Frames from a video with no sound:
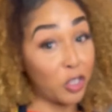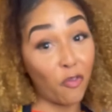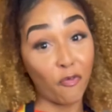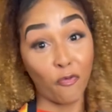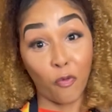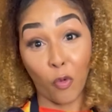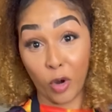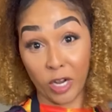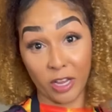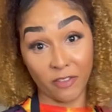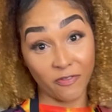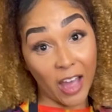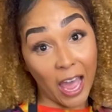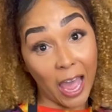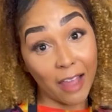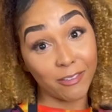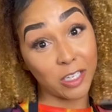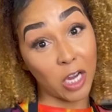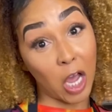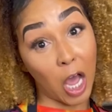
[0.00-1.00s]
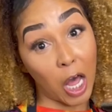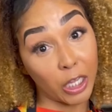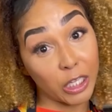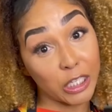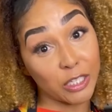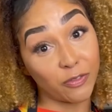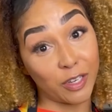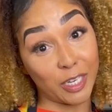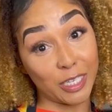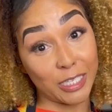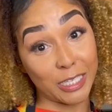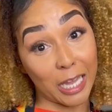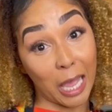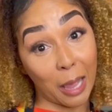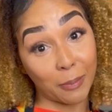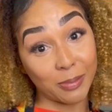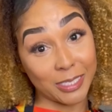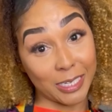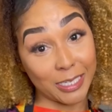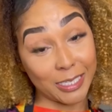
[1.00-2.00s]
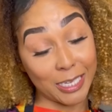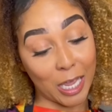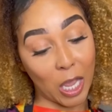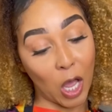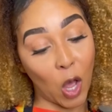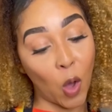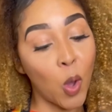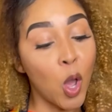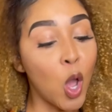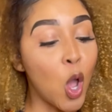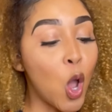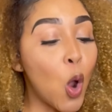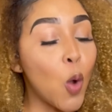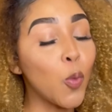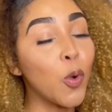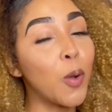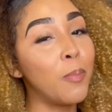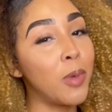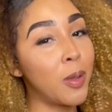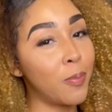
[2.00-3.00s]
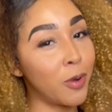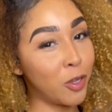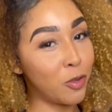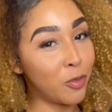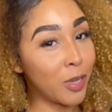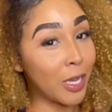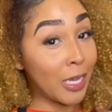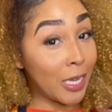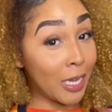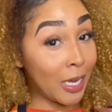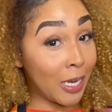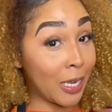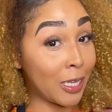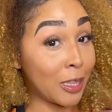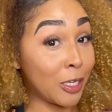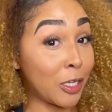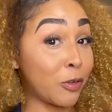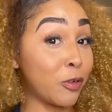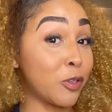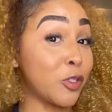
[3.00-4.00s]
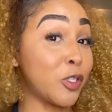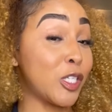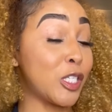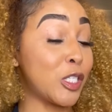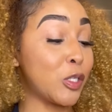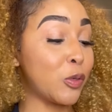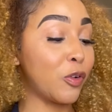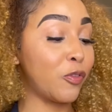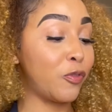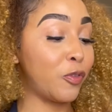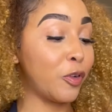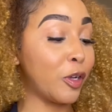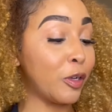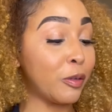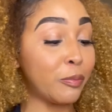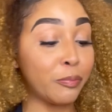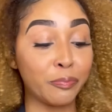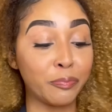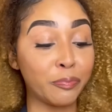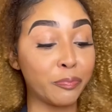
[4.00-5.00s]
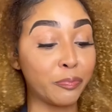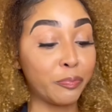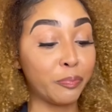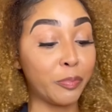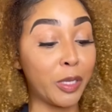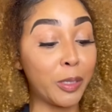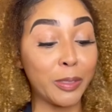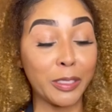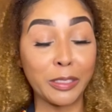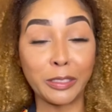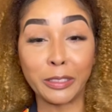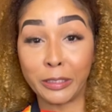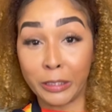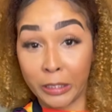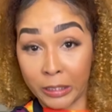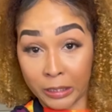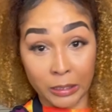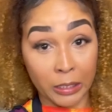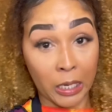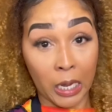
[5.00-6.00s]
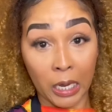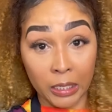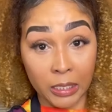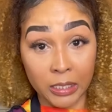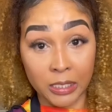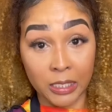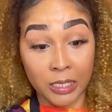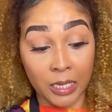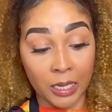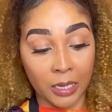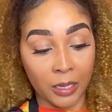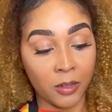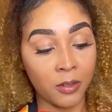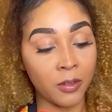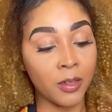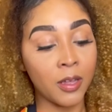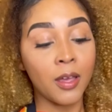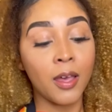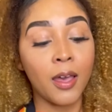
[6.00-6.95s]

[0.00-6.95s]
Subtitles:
you $45 for this lobster tail, remember you can get it at the grocery store for maybe $6 a tail.